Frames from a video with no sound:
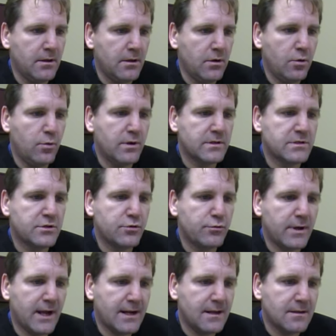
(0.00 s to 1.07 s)
Who has
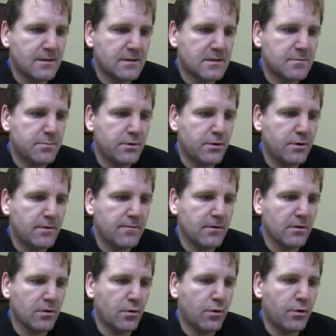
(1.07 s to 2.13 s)
directed the Spirit of the
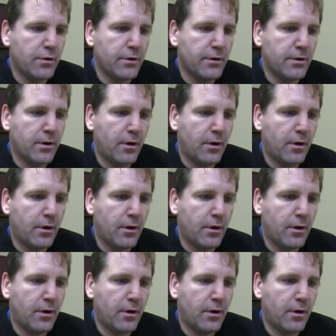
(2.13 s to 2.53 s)
Lord,